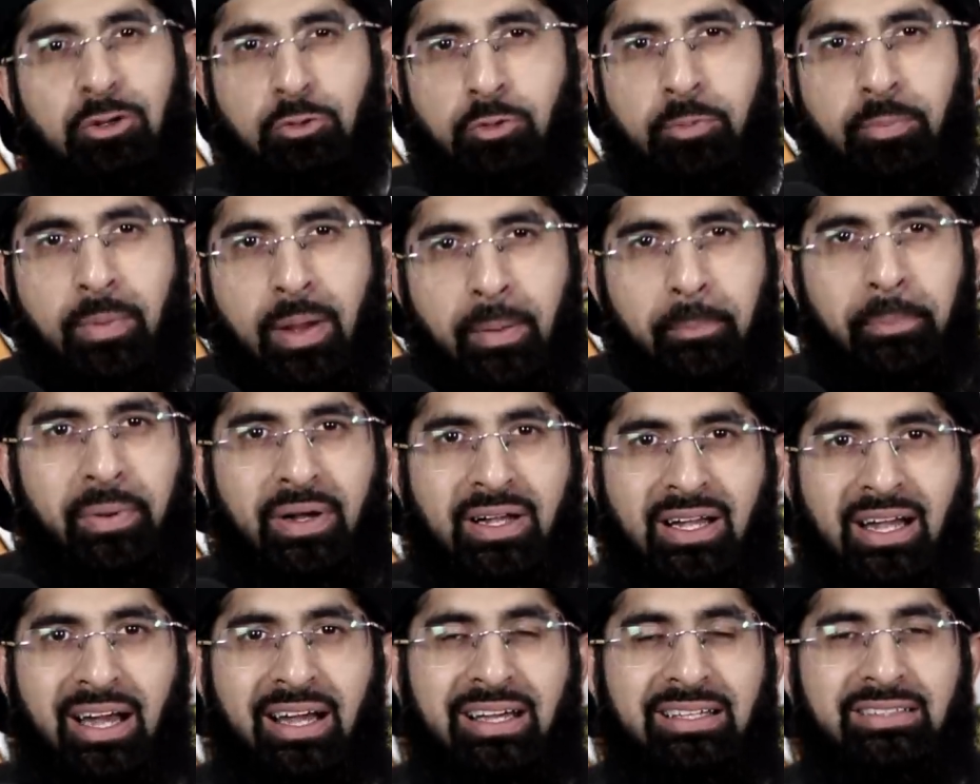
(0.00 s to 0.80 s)
And
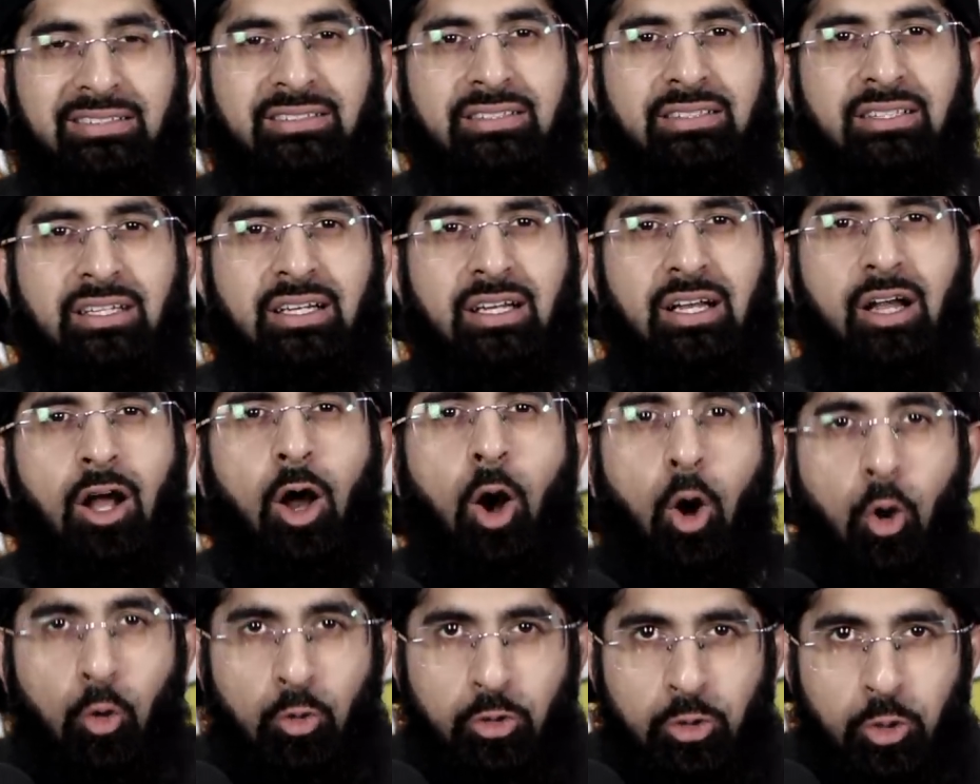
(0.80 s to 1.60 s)
remember, guys,
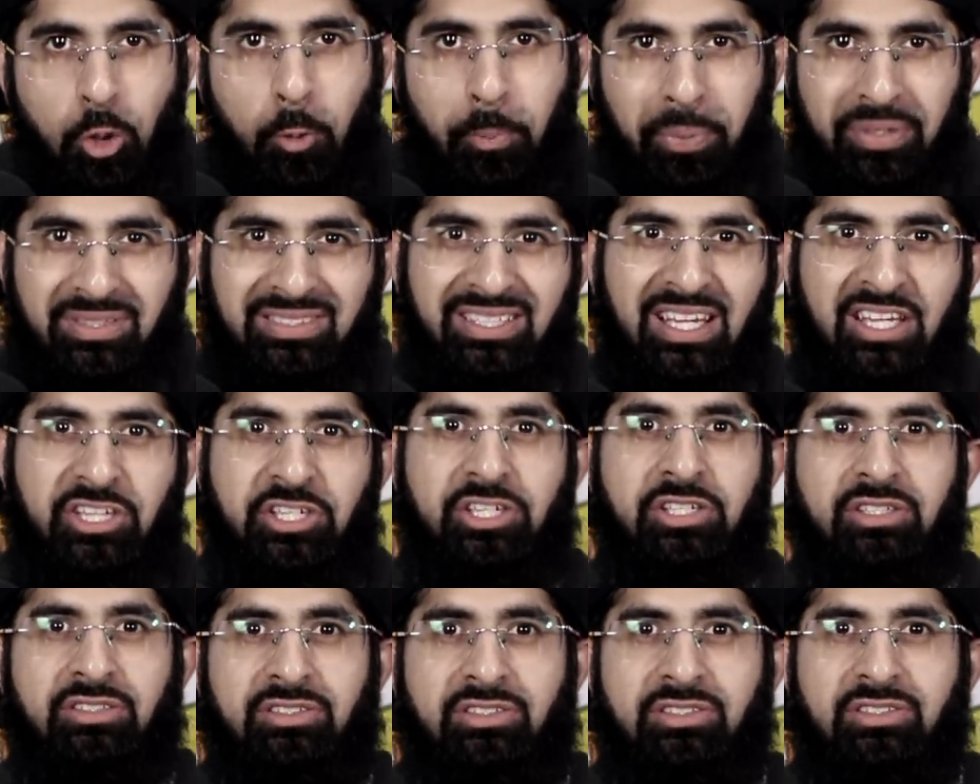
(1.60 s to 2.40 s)
own your
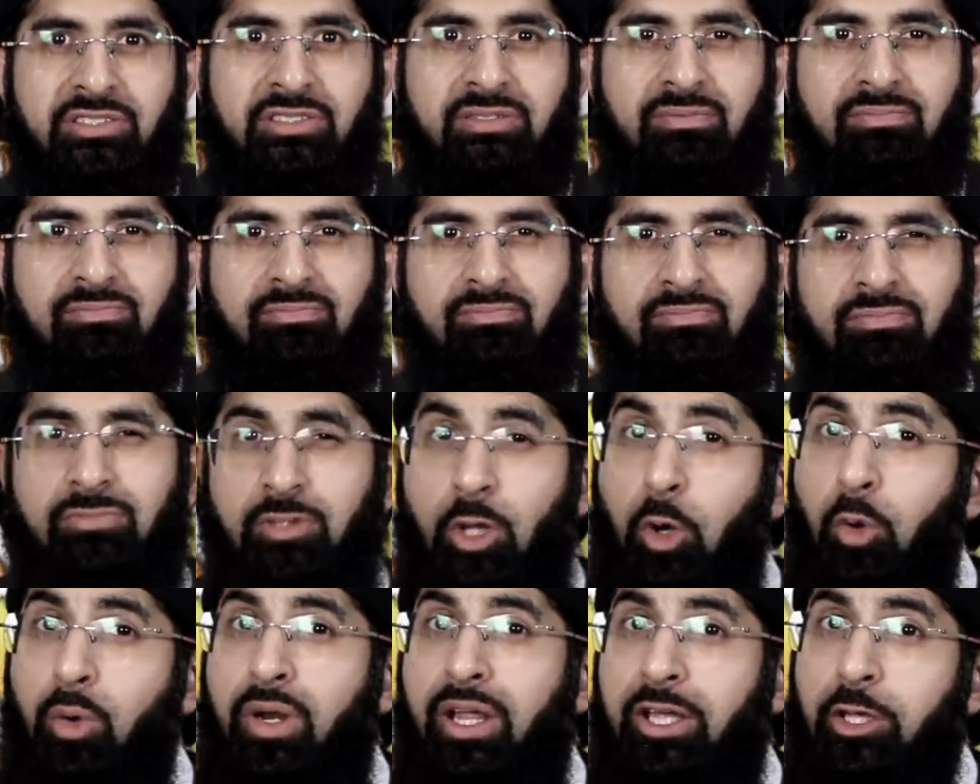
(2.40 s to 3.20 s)
possessions.
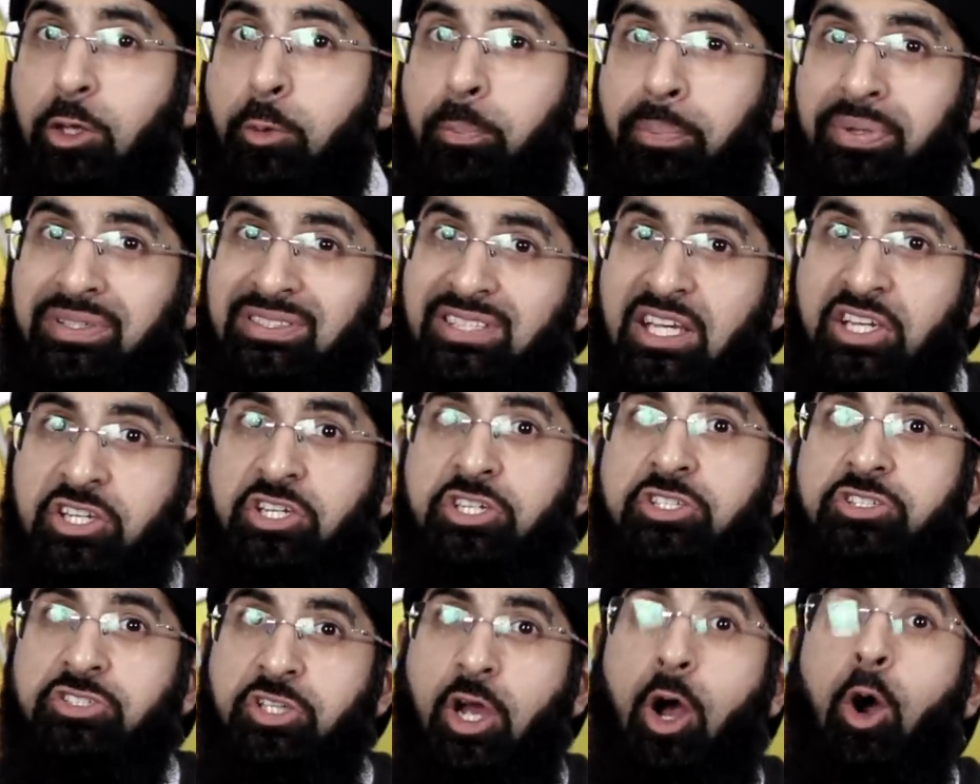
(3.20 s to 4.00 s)
Don't let your
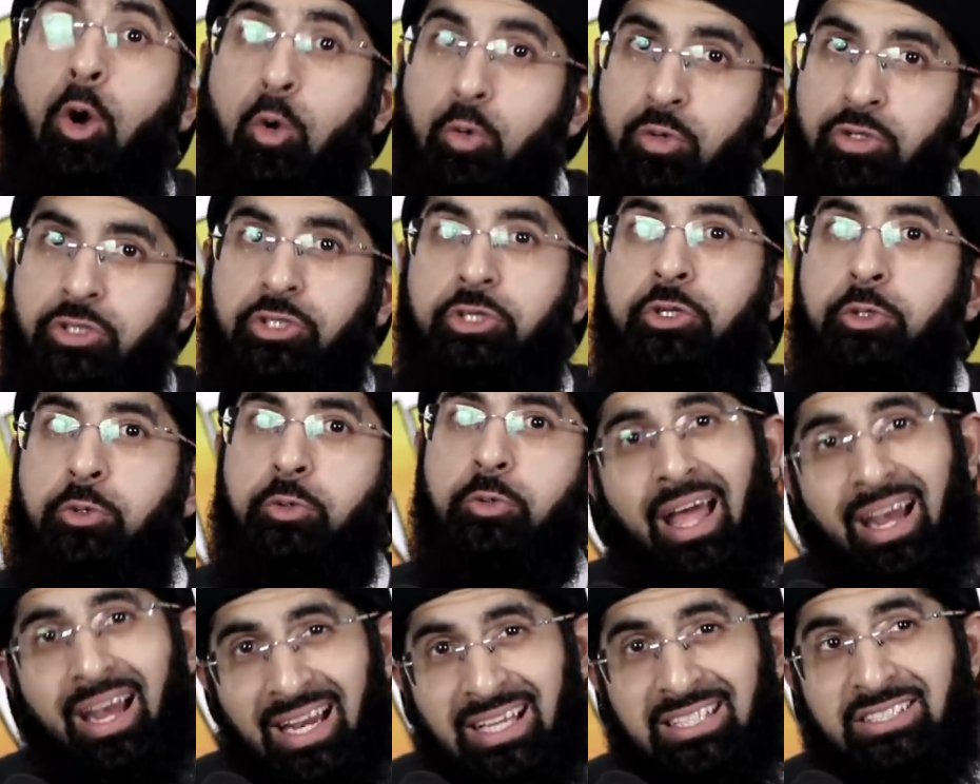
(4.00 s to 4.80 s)
possessions own
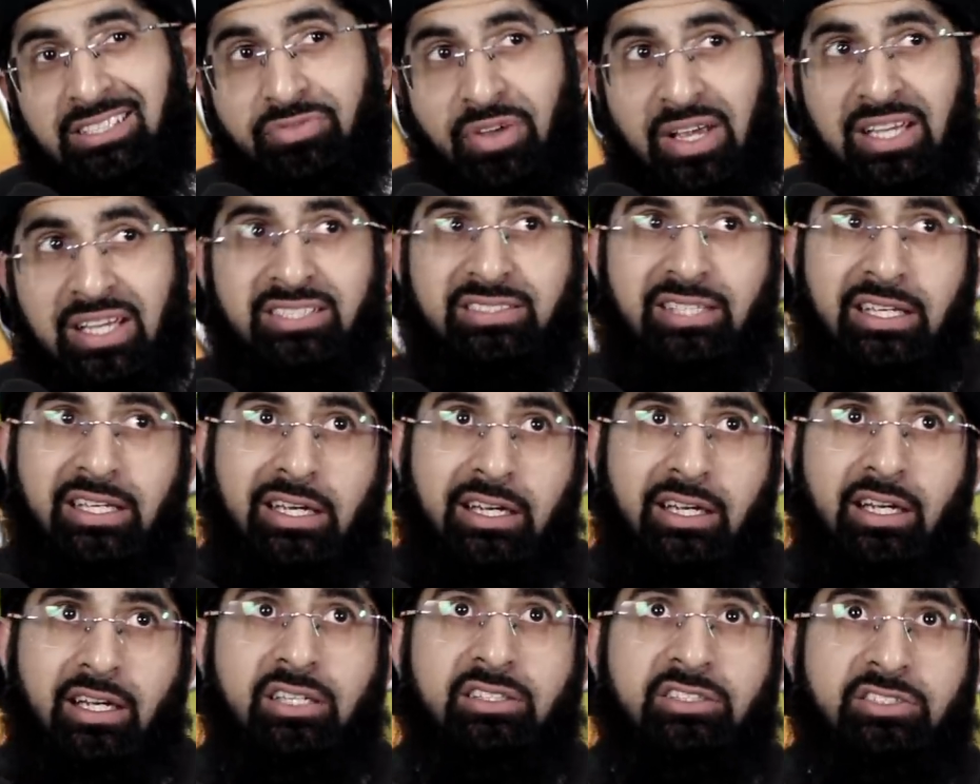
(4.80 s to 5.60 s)
you. And let's face
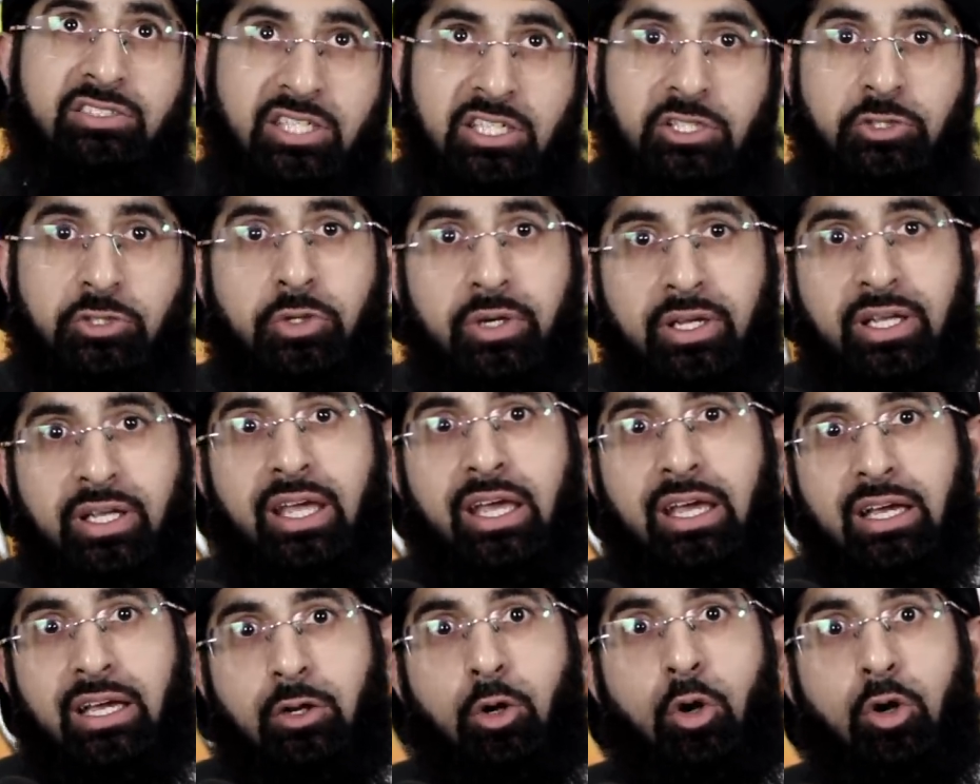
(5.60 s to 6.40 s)
it,
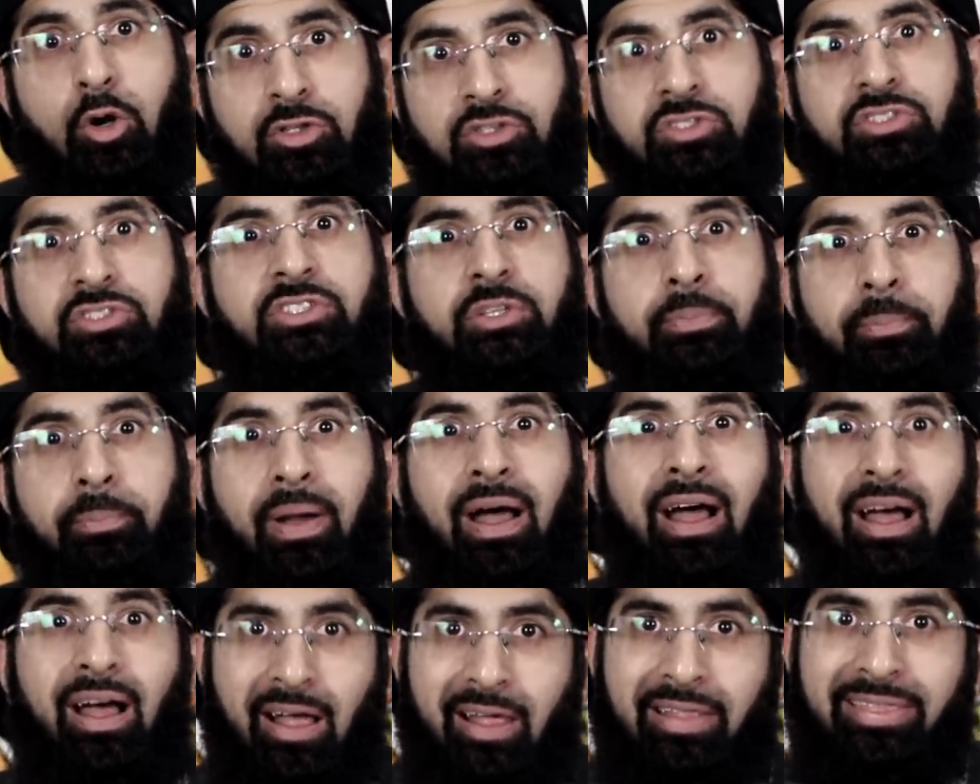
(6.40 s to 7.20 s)
considering it costs
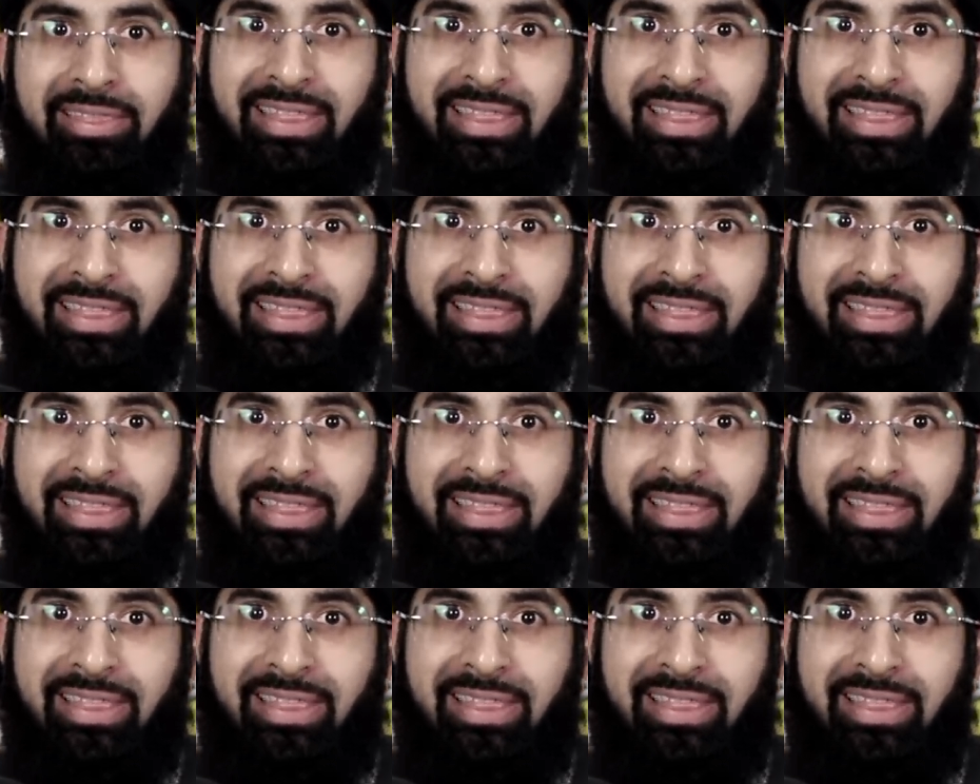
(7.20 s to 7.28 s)
about